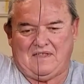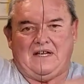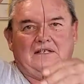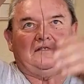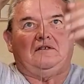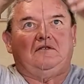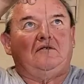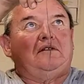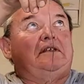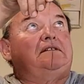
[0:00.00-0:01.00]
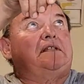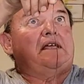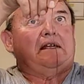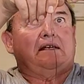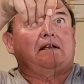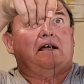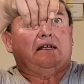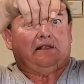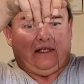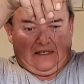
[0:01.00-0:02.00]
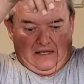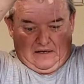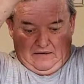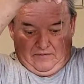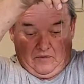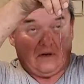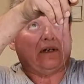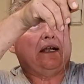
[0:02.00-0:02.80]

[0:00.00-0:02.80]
I used to do these late at night because I'd get off work